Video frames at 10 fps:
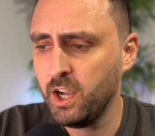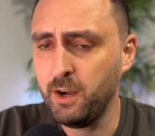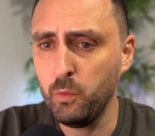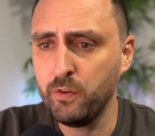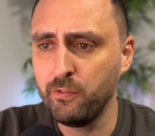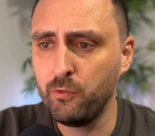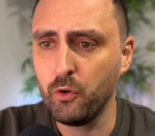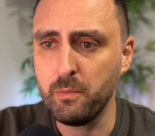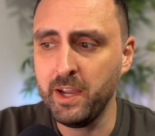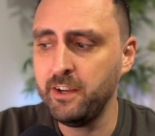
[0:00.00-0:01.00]
worth of
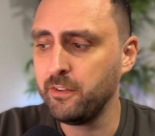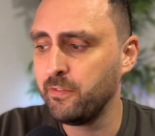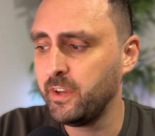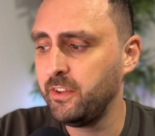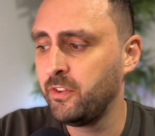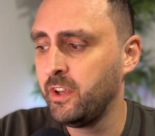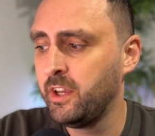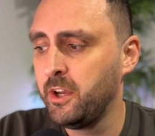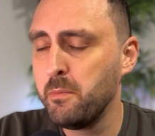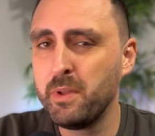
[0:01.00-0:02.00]
automators fees,
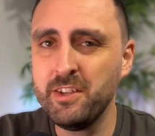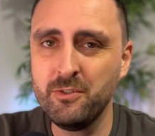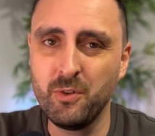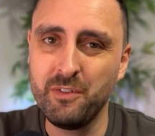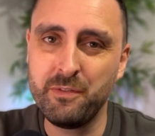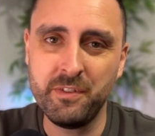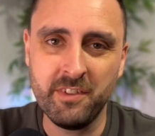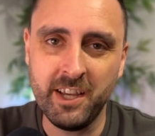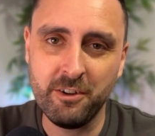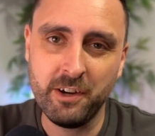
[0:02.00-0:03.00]
but there's still a
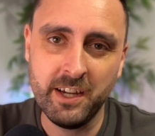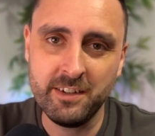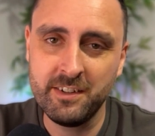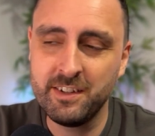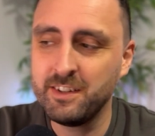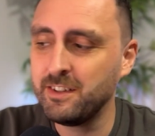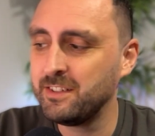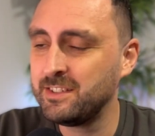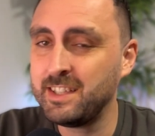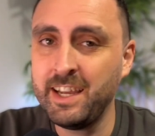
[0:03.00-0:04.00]
15 grand
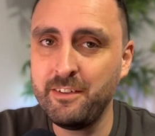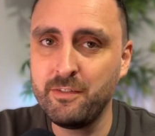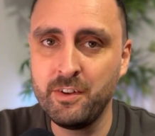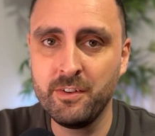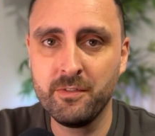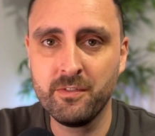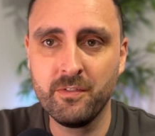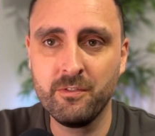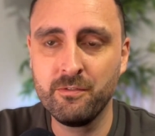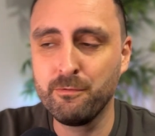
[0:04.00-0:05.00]
saved,
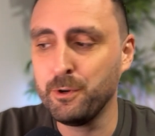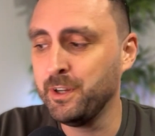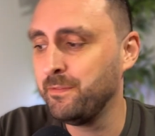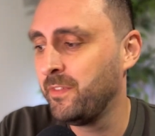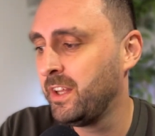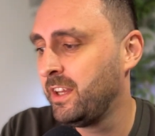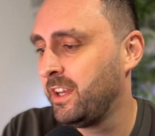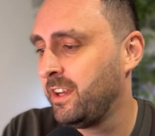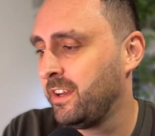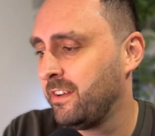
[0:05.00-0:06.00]
right?
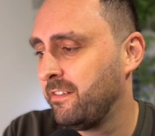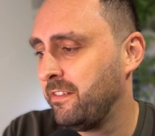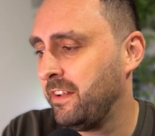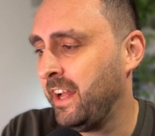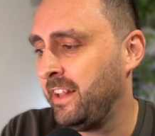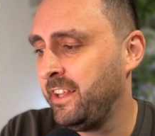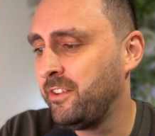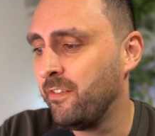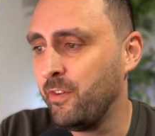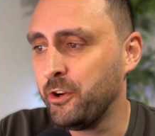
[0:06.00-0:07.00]
And
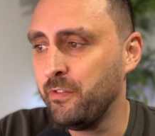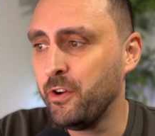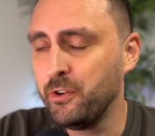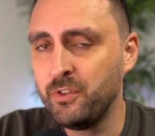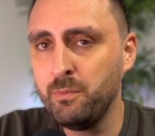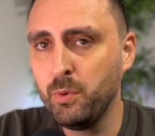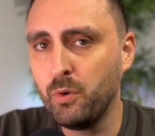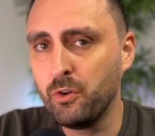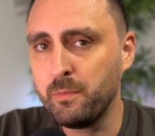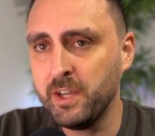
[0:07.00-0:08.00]
these are very, very simple
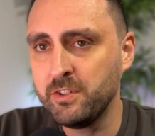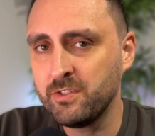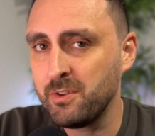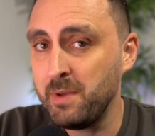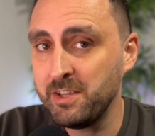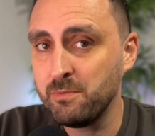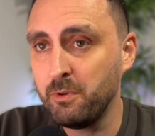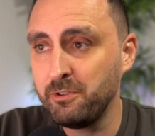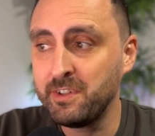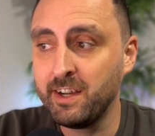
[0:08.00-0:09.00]
automations. Imagine
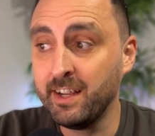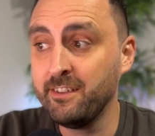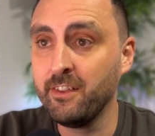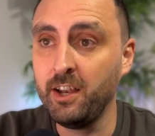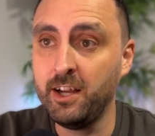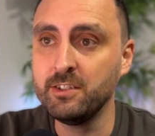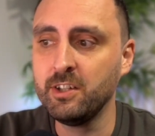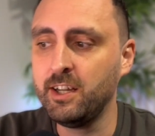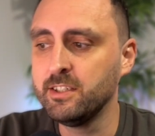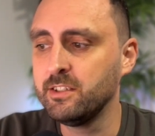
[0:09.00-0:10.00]
when we start getting to the
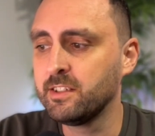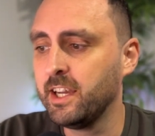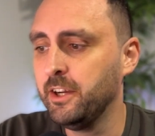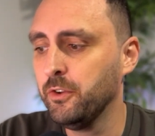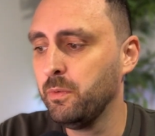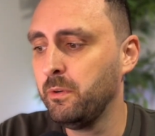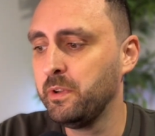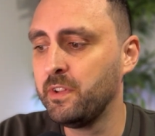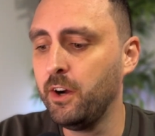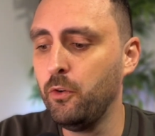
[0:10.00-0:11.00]
larger scales, where
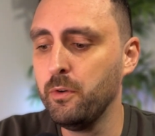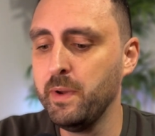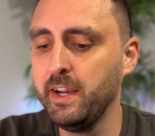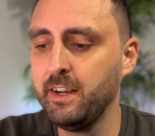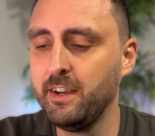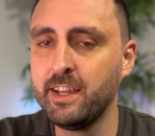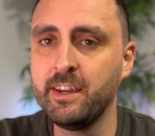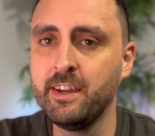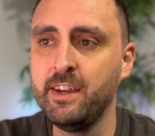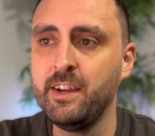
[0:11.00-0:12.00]
we start automating,
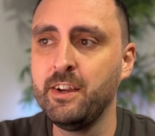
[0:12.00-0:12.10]
like,